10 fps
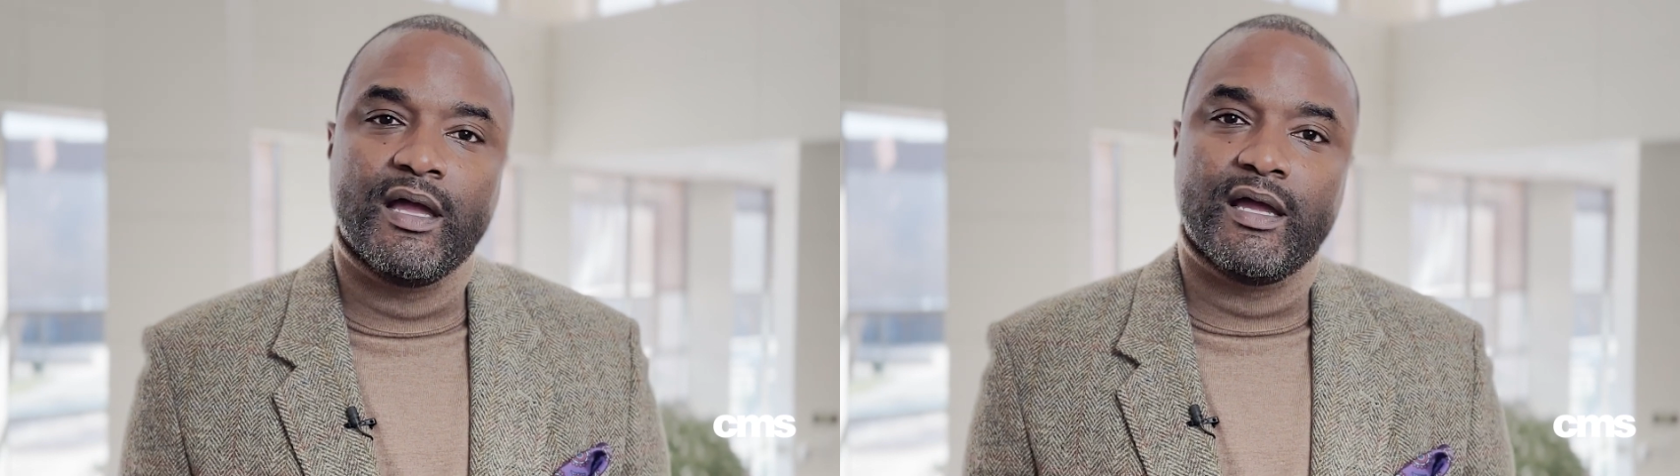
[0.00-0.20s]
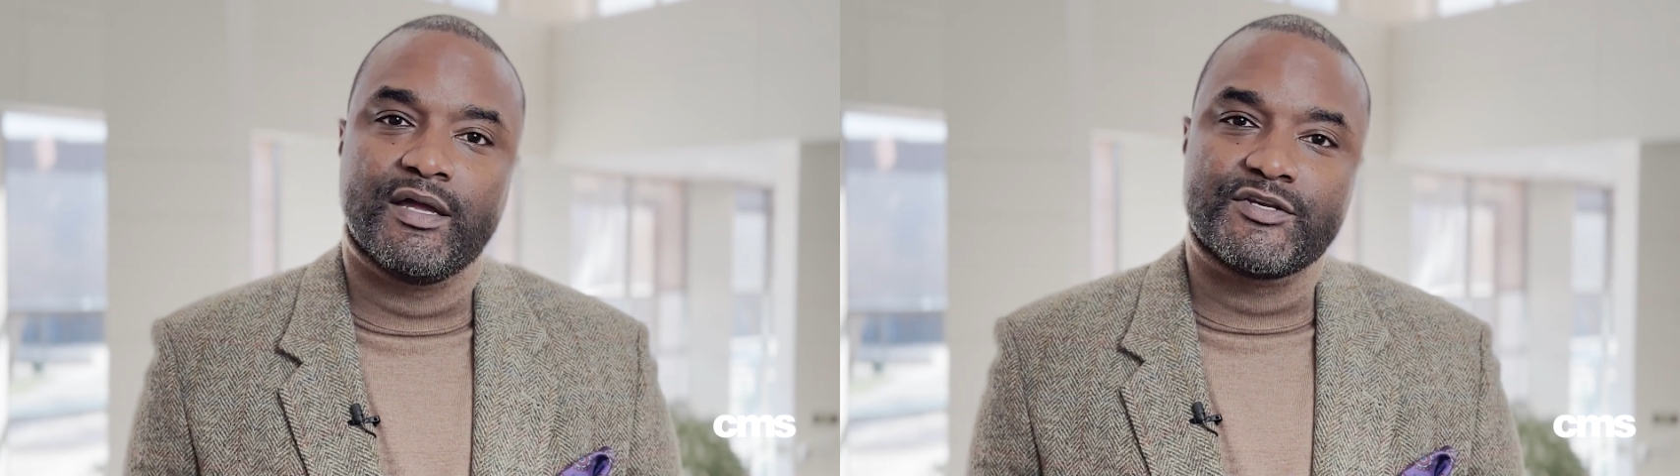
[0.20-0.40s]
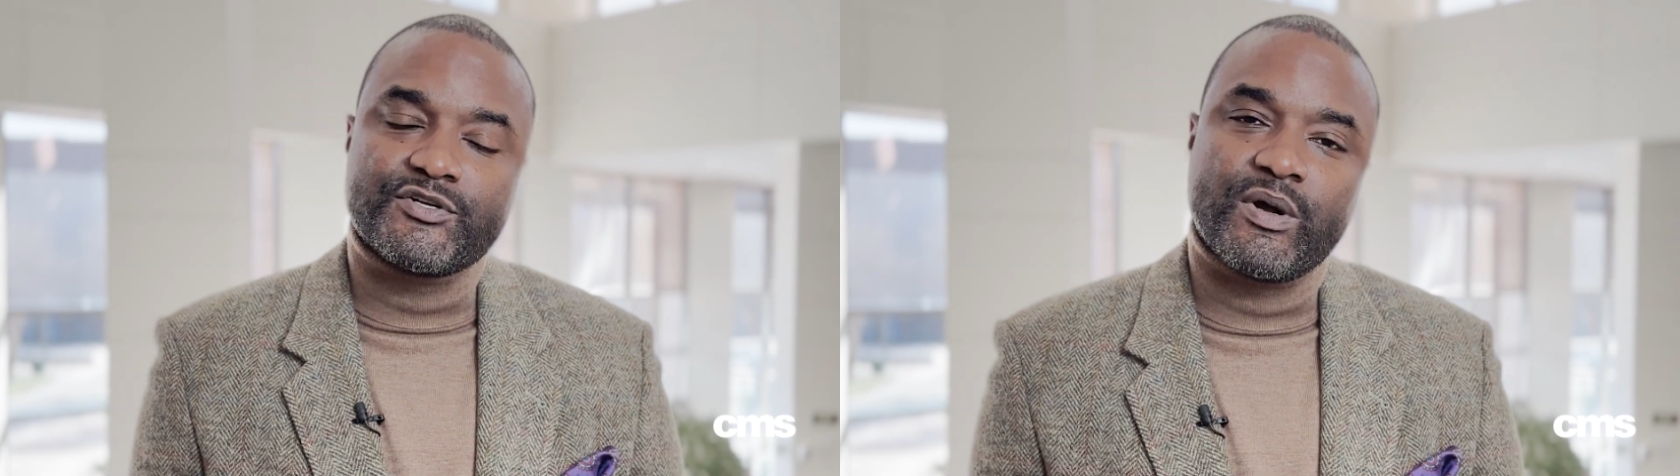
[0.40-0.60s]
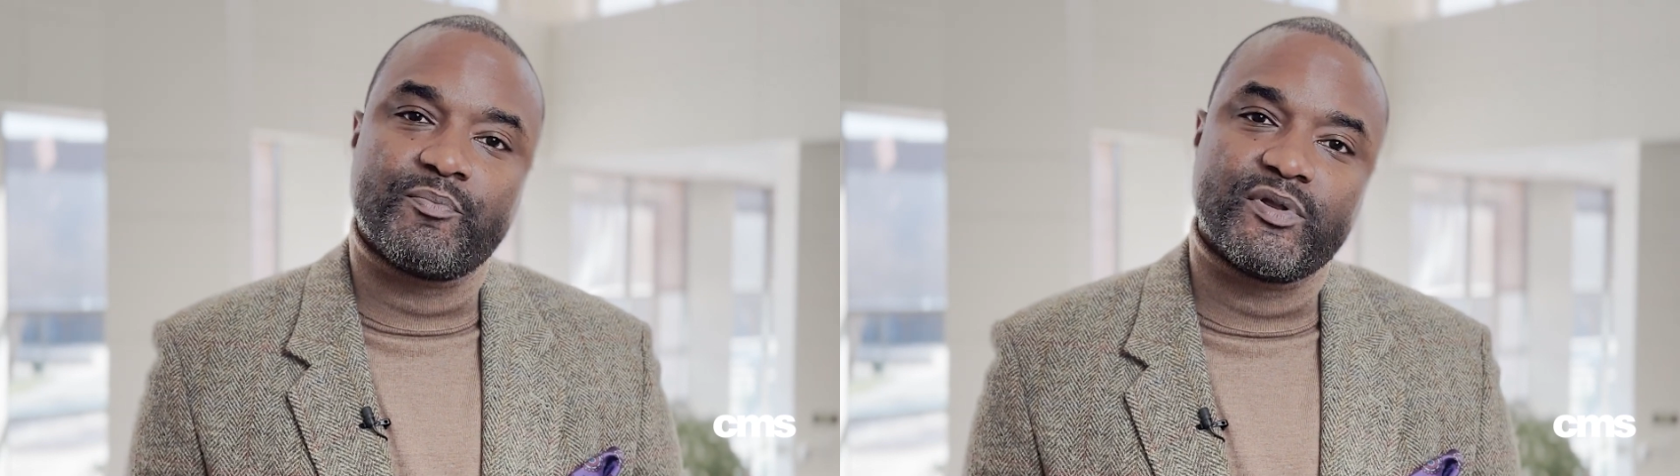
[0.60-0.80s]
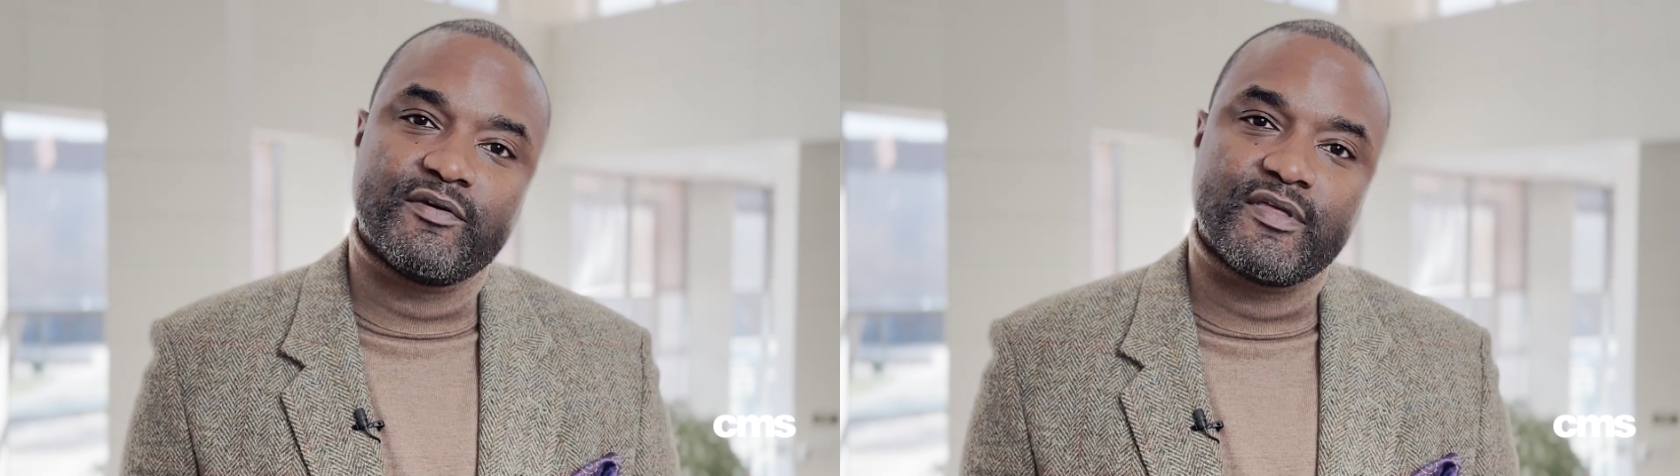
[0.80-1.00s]
And so I
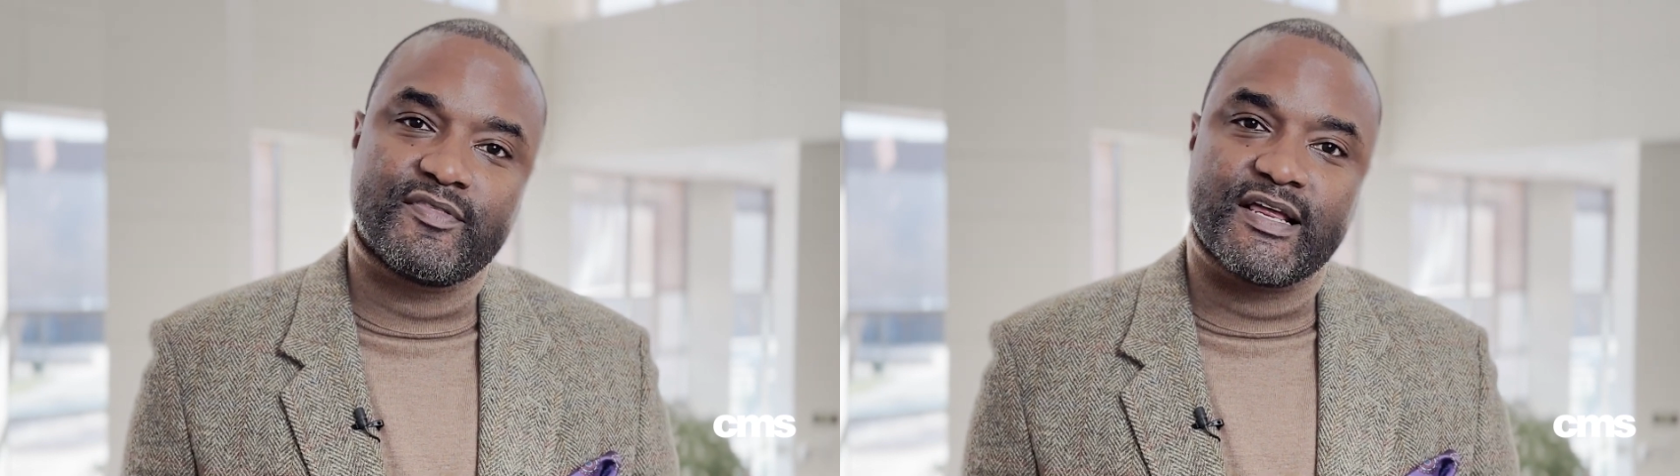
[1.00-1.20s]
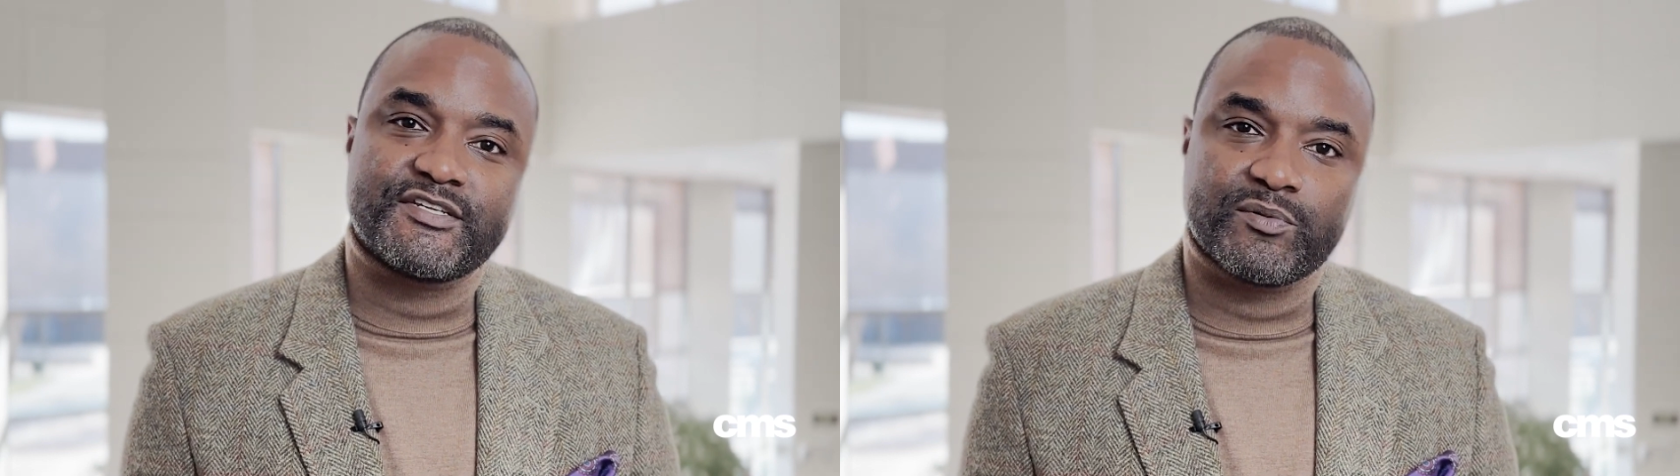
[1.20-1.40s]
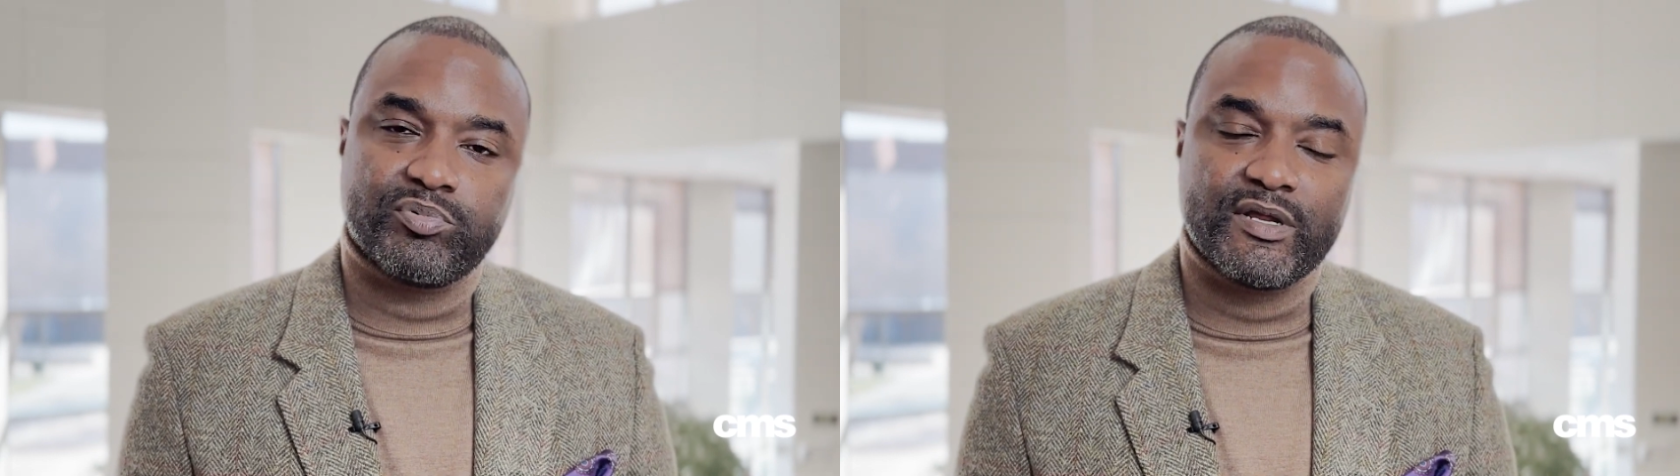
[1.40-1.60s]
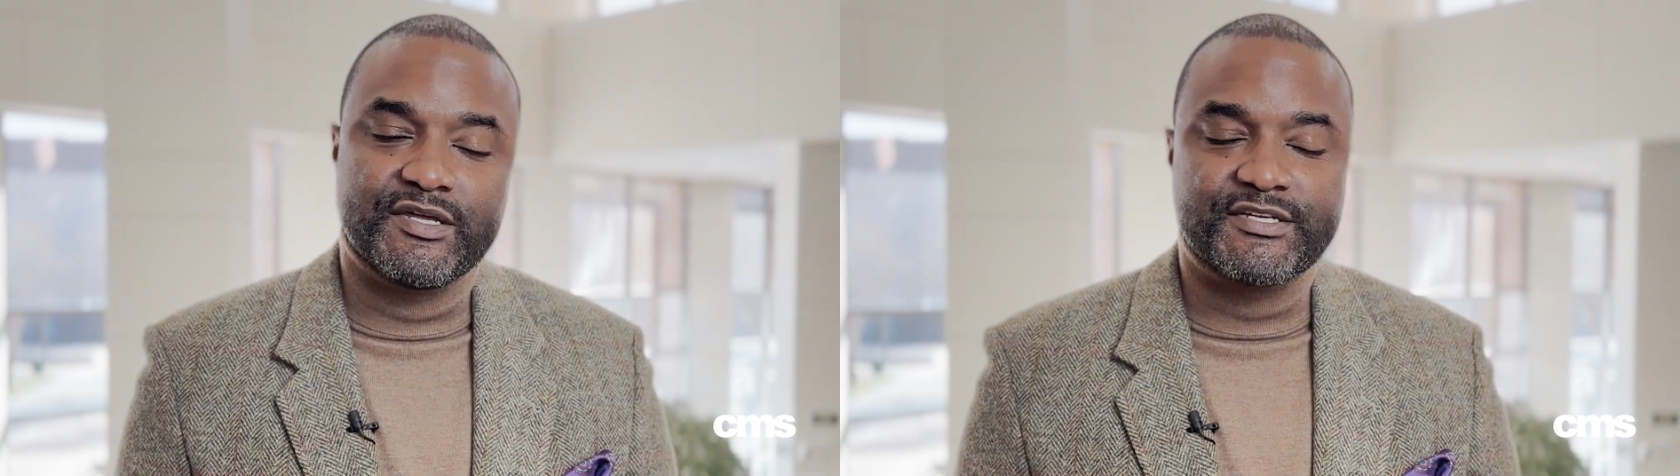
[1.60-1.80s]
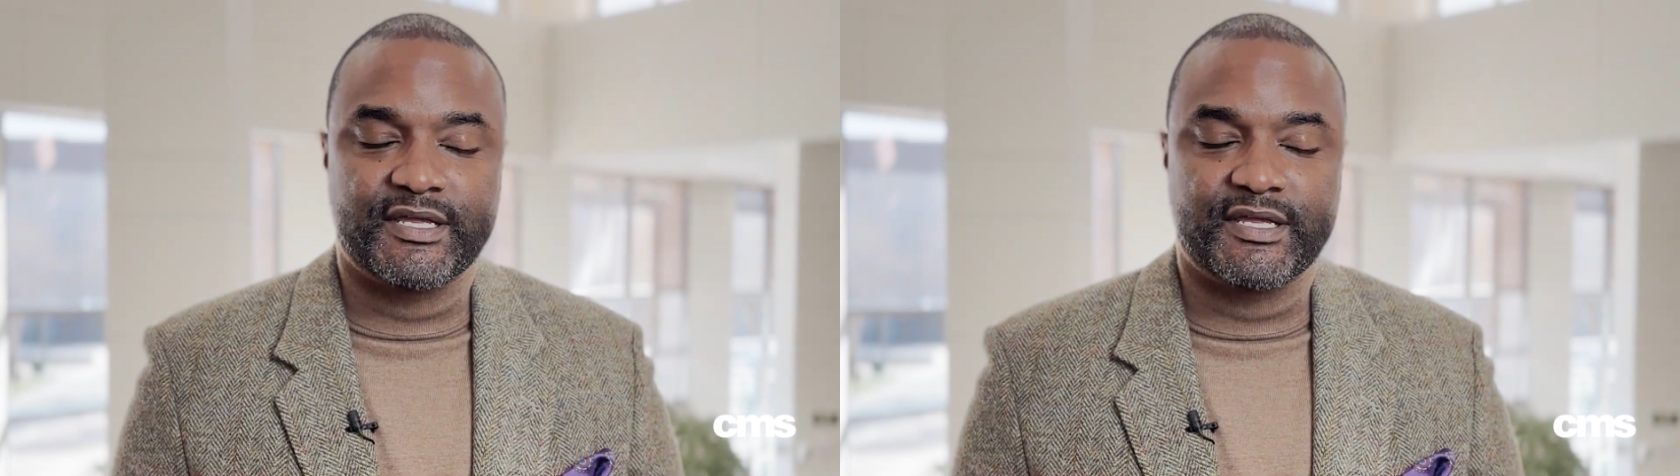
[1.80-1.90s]
believe that that's the place,